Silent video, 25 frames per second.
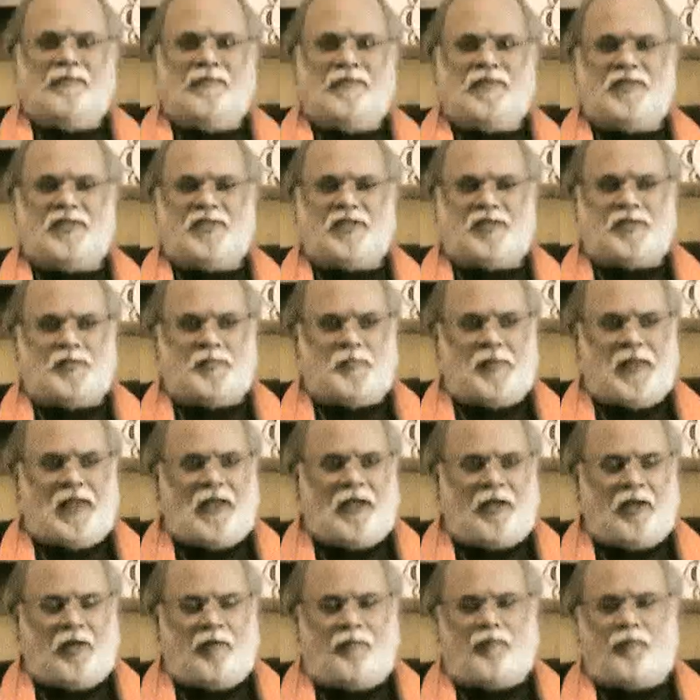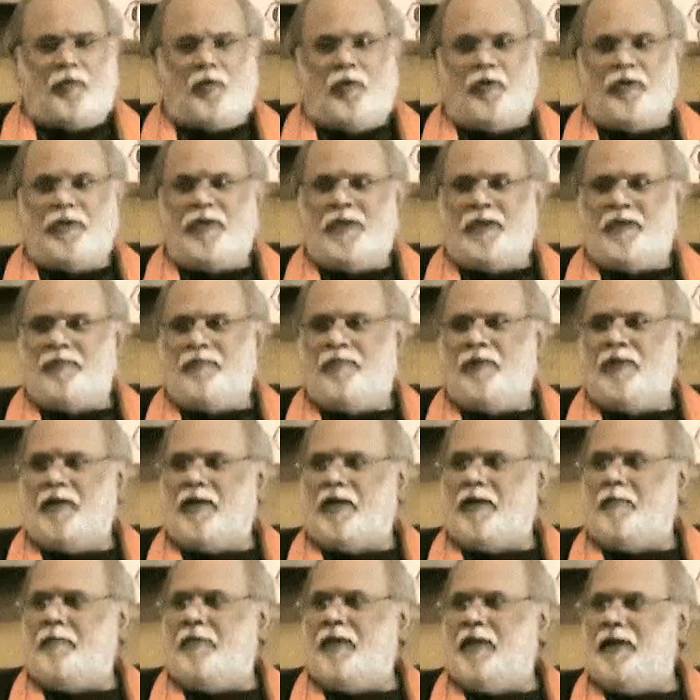Smell of onion will
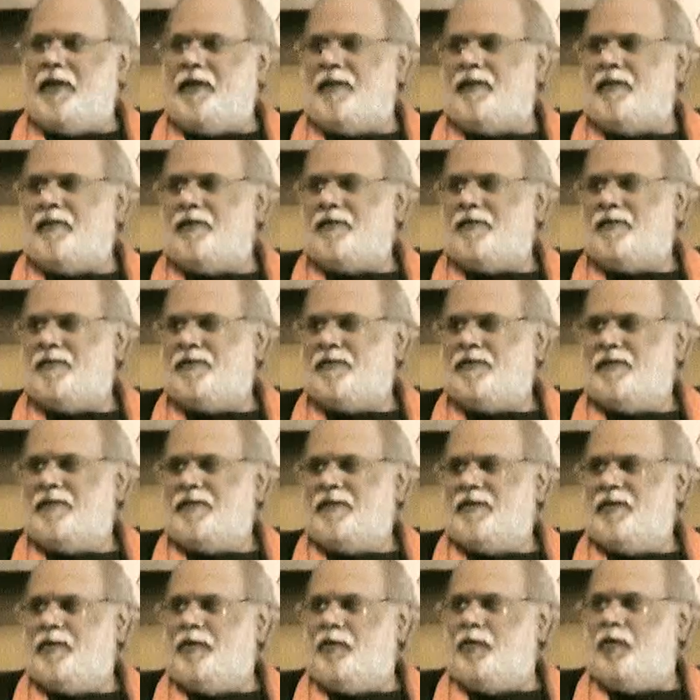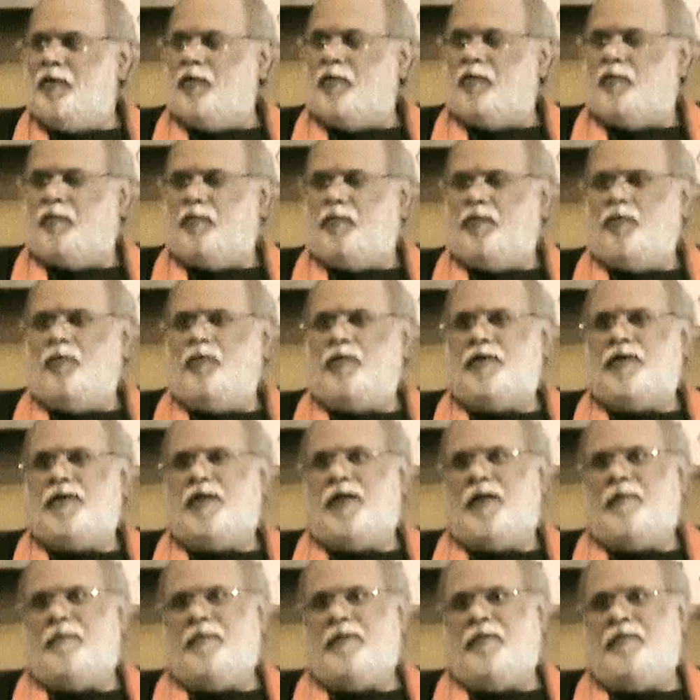remain. Your fruit
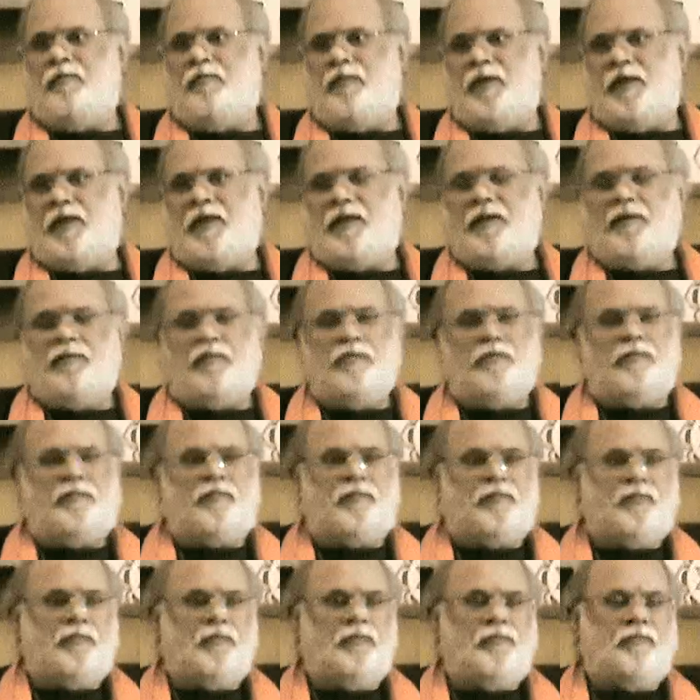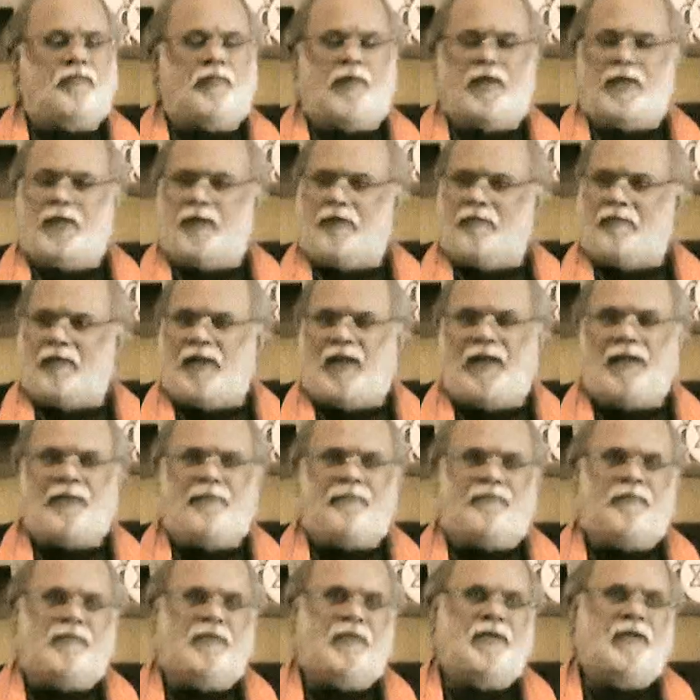can be very good fruit, very ripe,
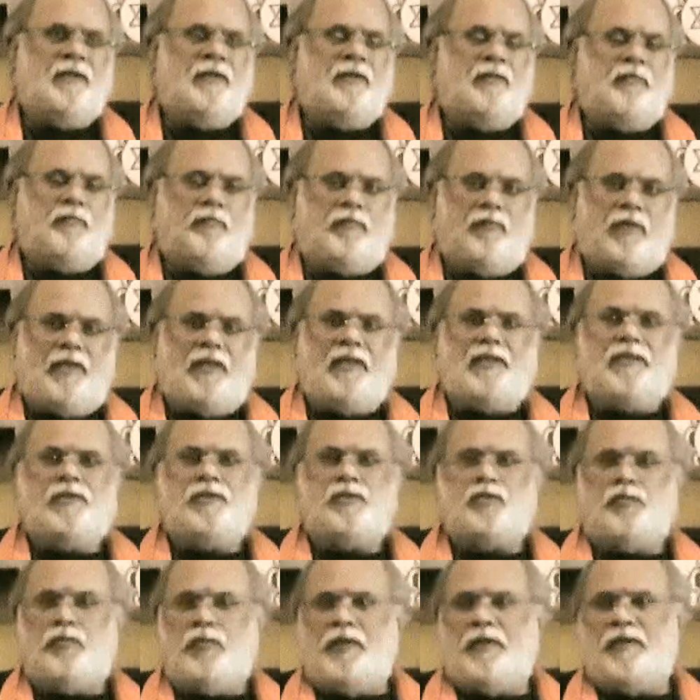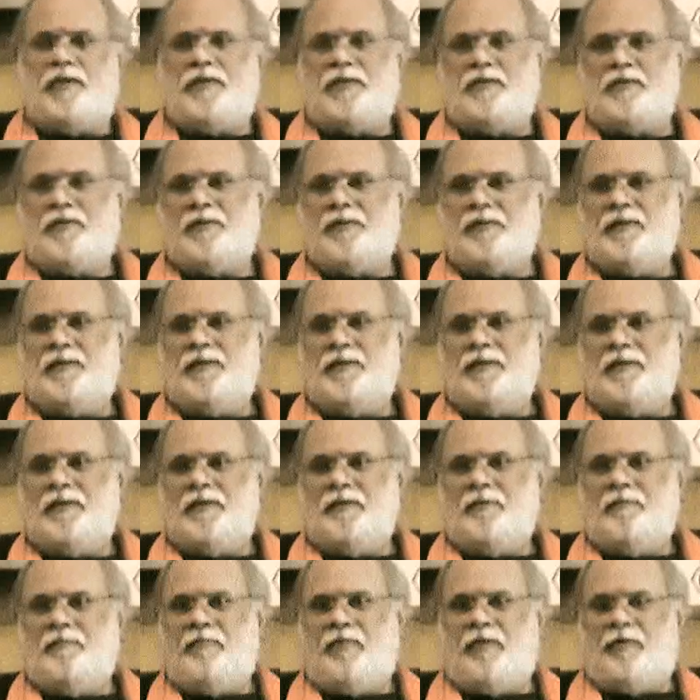very sweet,
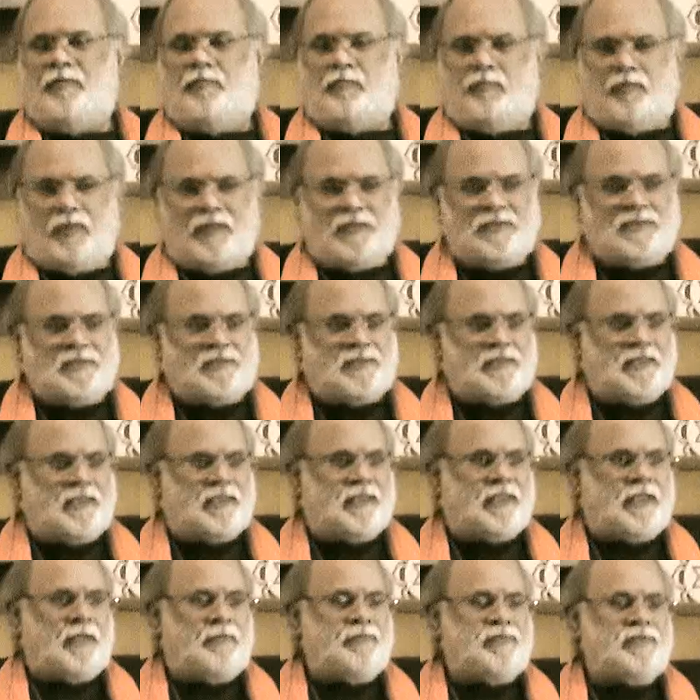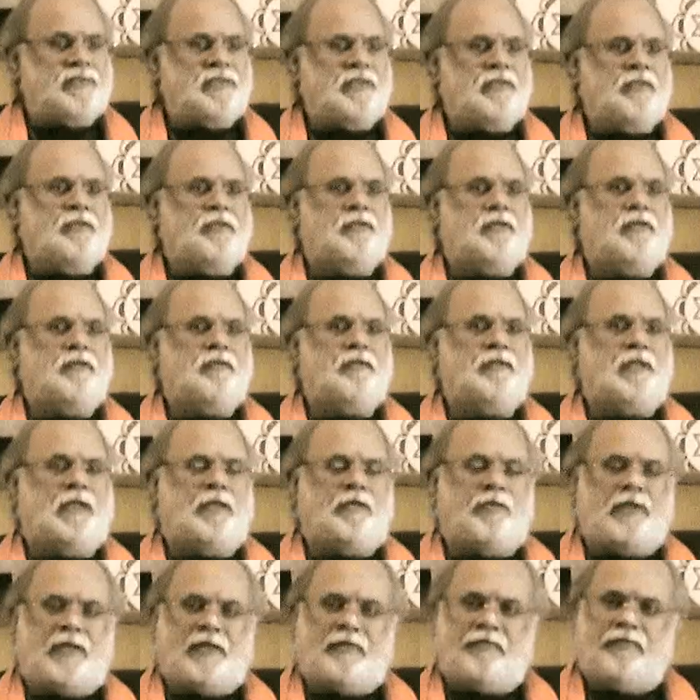but once it comes into
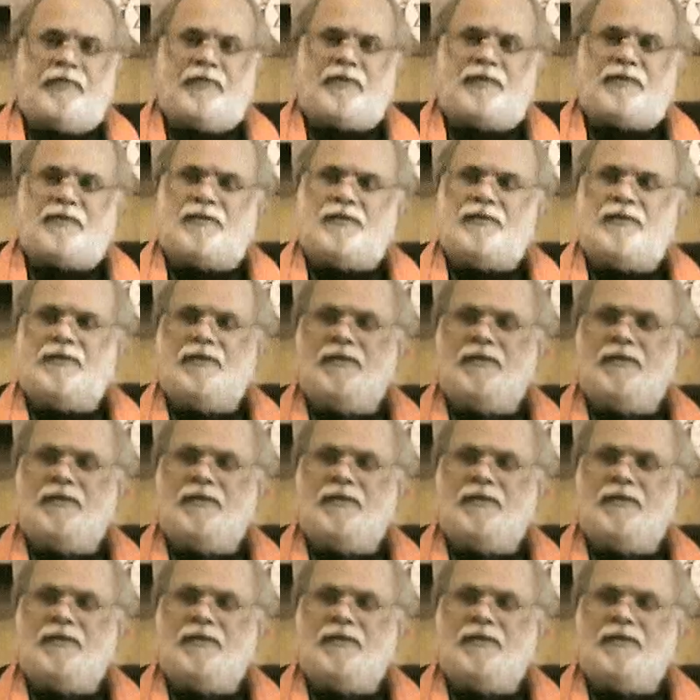contact with